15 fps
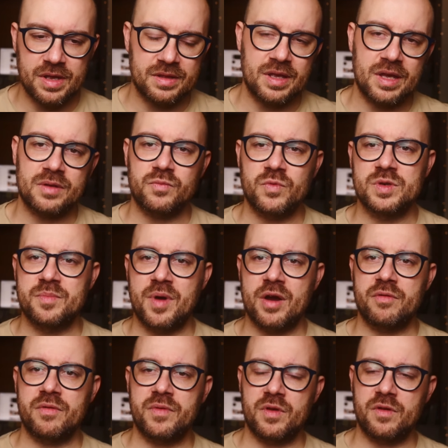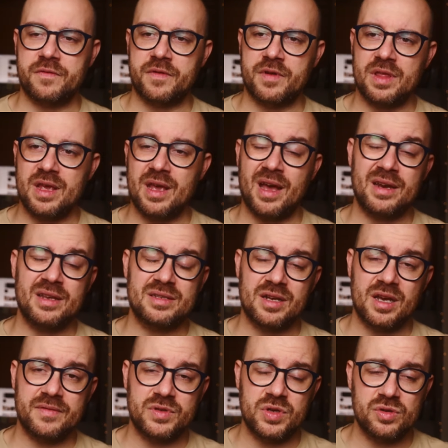That was my review for the
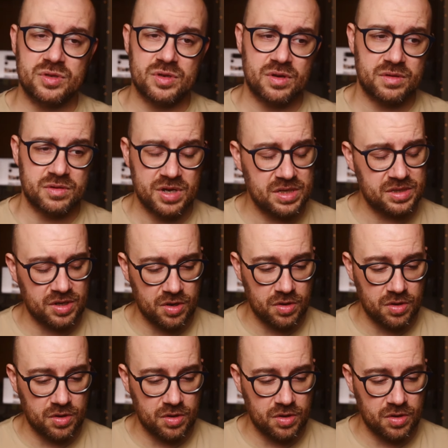Addiesdive 2030